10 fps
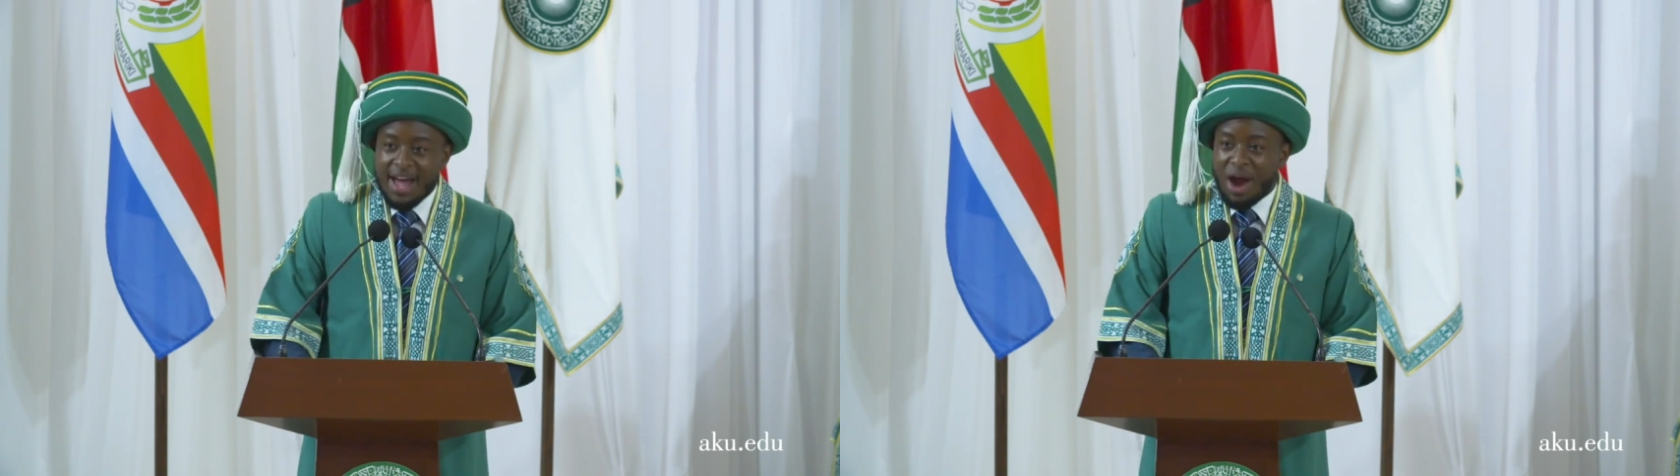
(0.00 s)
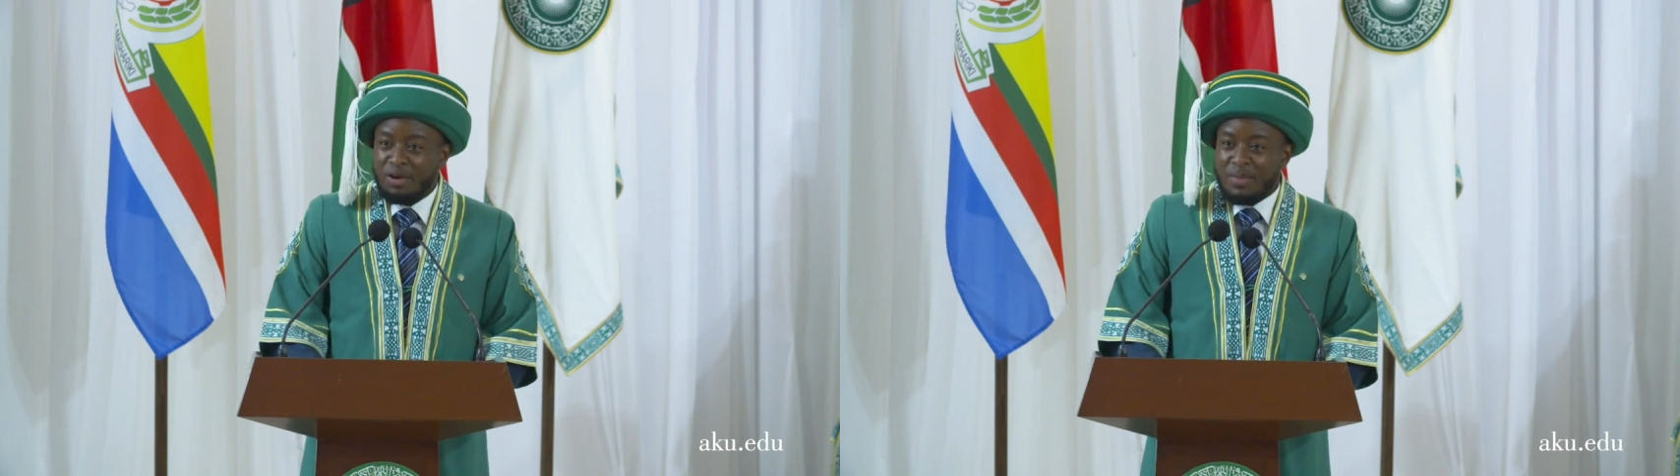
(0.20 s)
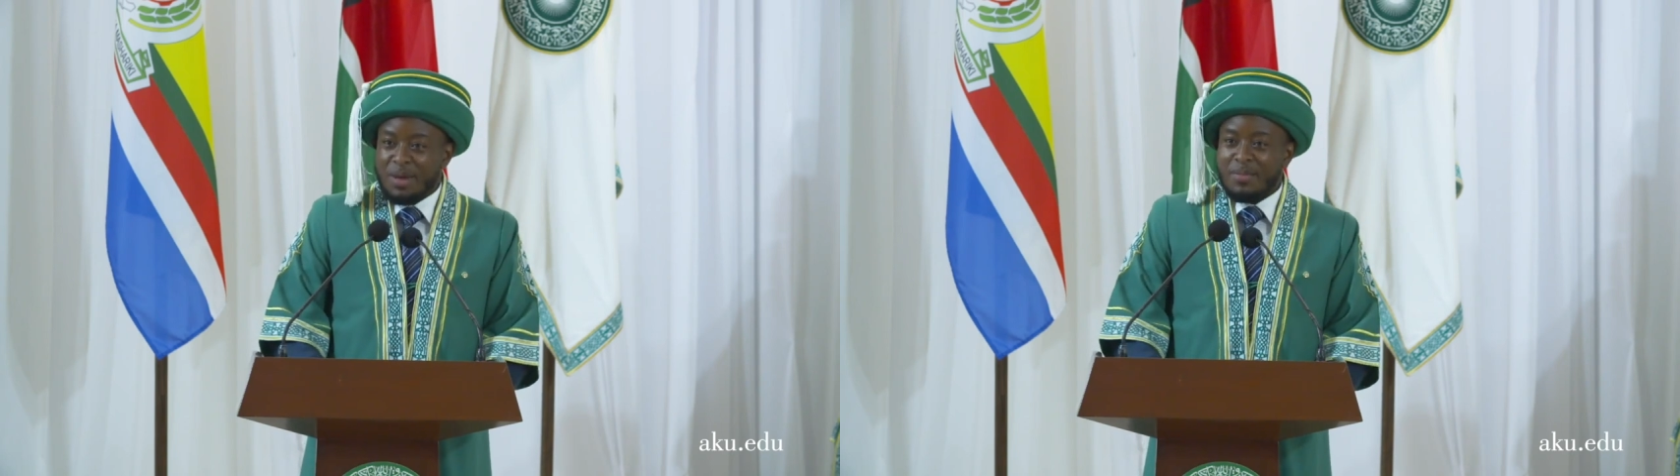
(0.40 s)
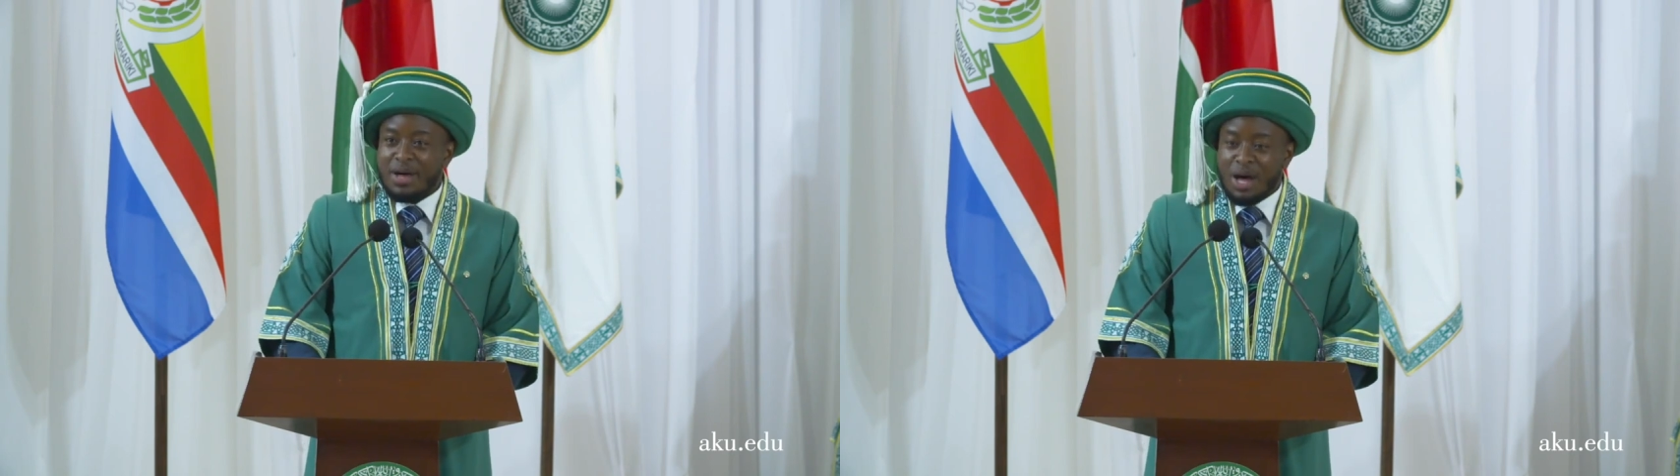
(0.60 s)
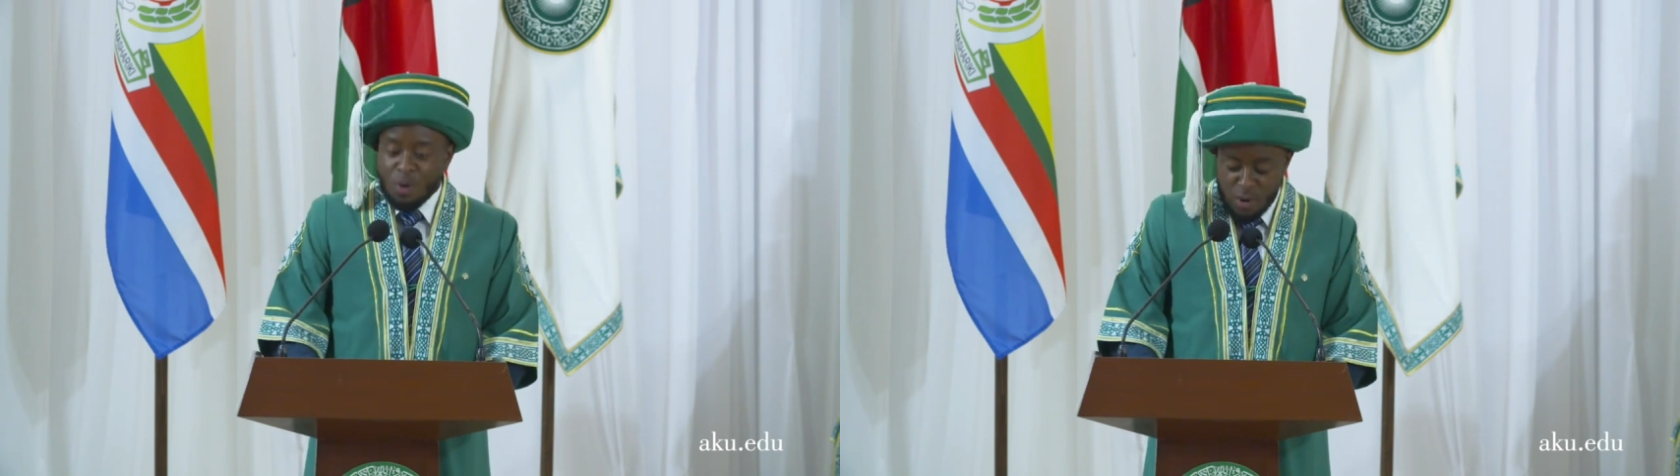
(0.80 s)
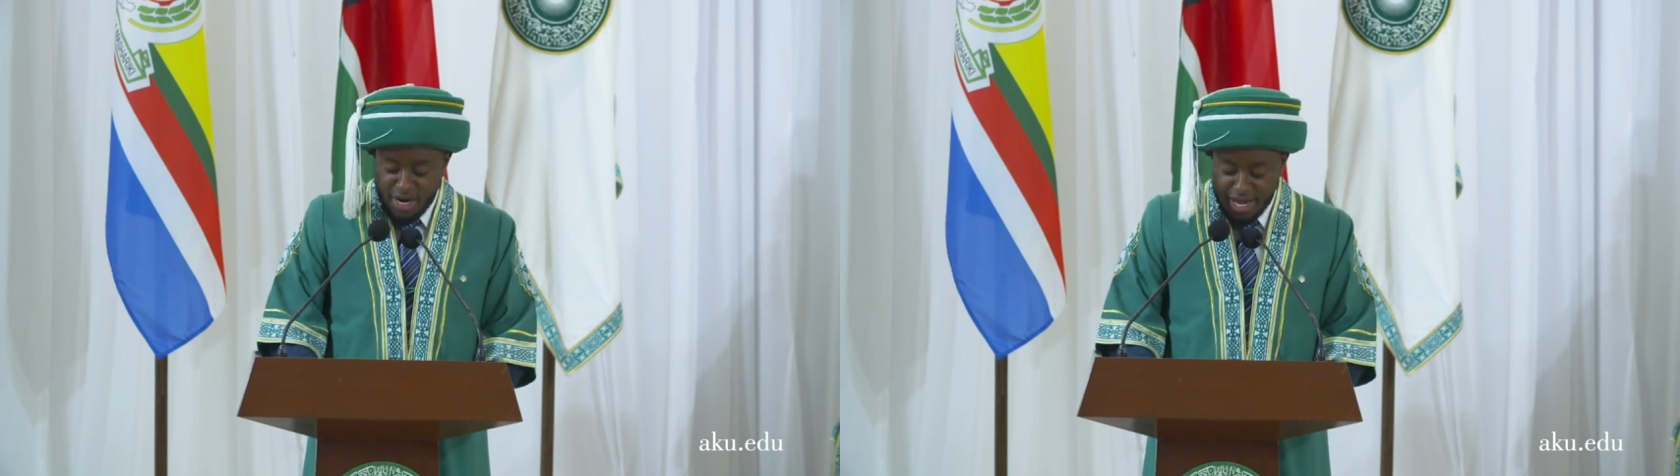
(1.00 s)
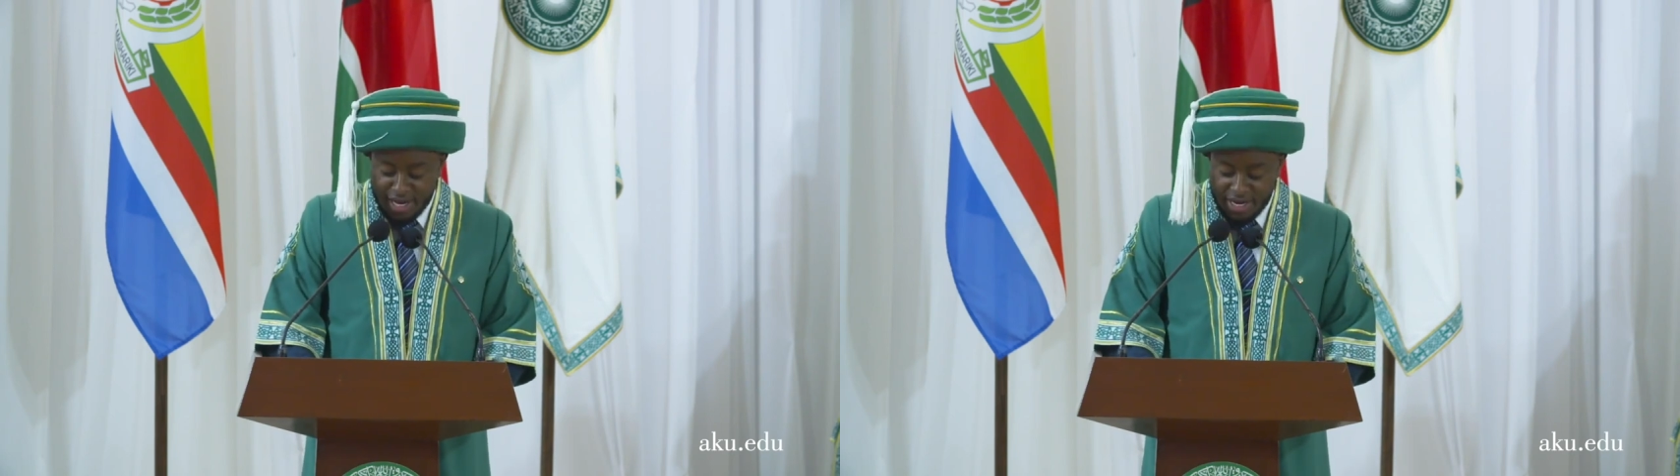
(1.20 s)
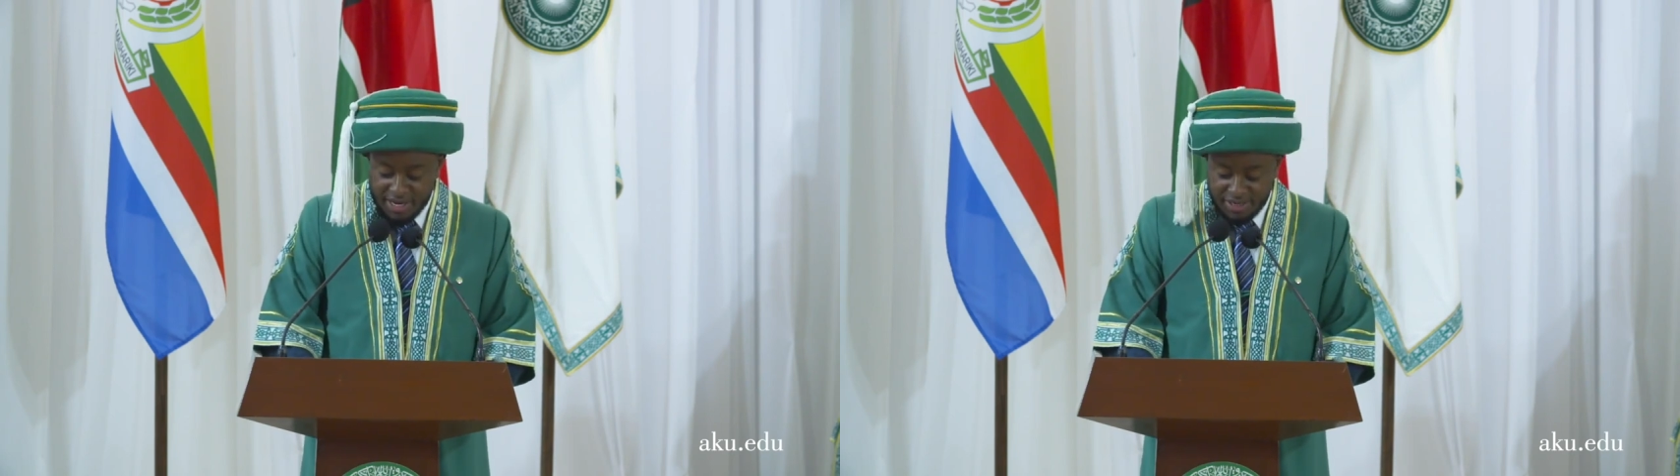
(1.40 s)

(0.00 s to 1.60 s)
I remember when I